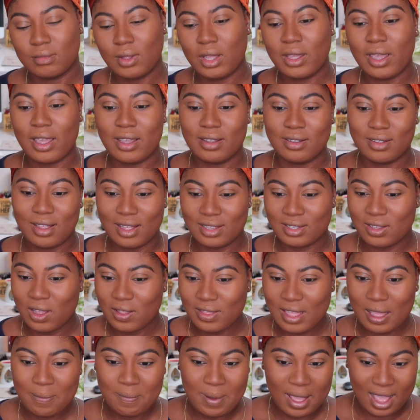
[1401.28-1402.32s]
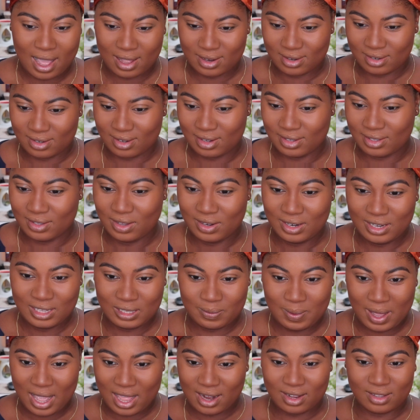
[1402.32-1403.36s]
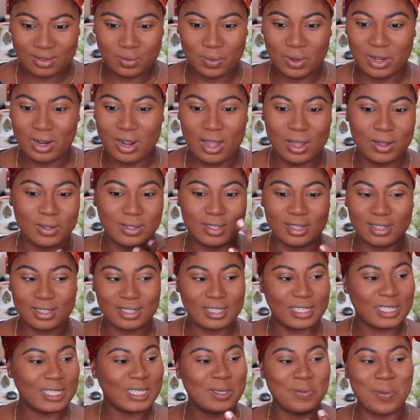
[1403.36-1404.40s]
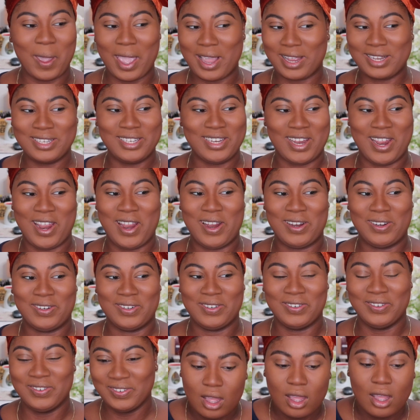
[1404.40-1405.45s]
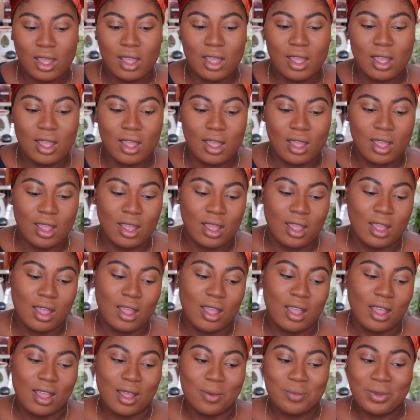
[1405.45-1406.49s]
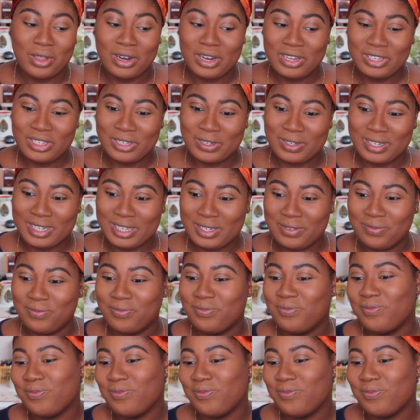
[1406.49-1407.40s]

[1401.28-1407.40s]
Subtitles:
Okay, it's not that bad. It's not as bad as what I was expecting. I'm gonna do it.